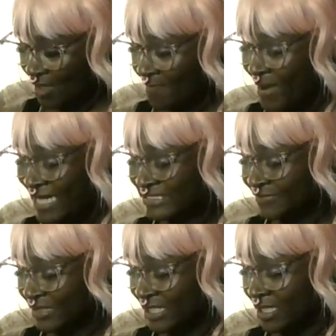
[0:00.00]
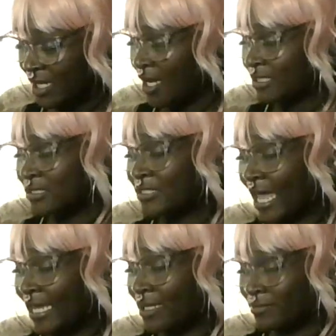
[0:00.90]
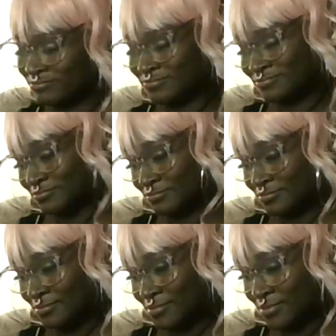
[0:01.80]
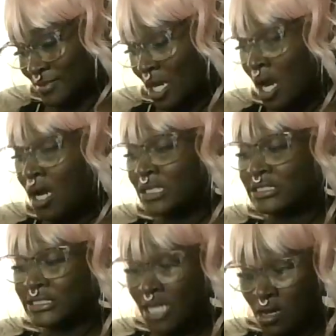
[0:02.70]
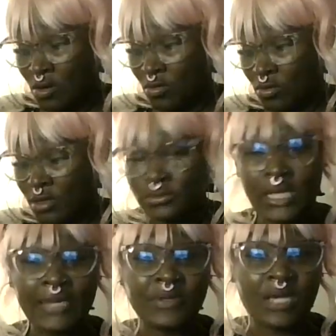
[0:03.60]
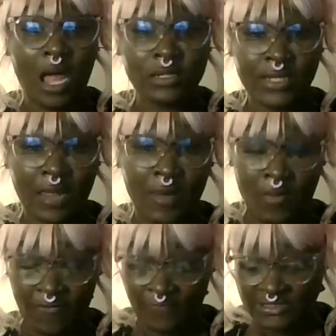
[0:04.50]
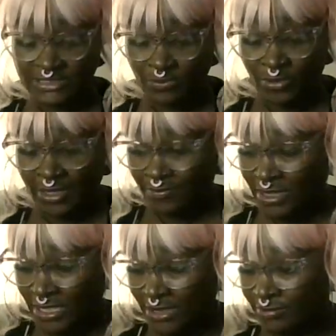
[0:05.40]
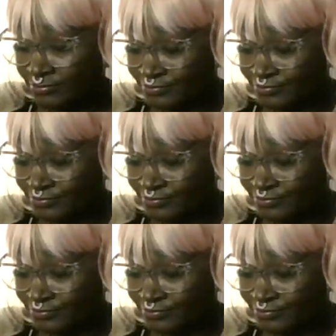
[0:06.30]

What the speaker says: possibly they, so they be calling their mama for some rent money.